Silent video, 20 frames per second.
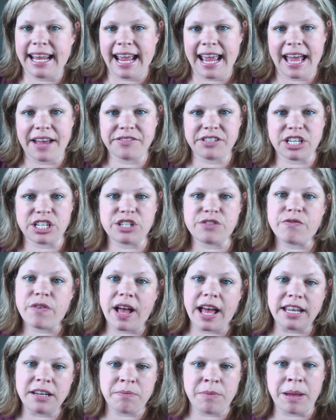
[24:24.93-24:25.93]
and I have
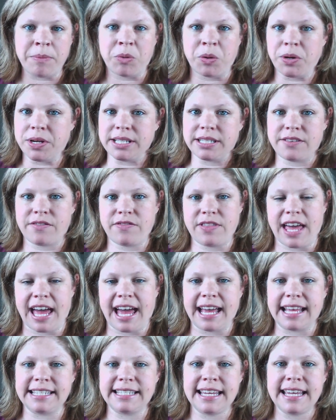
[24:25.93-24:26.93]
such fond memories of
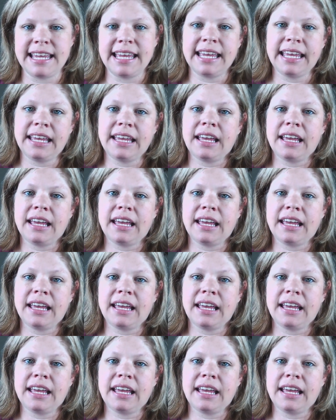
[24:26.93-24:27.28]
that.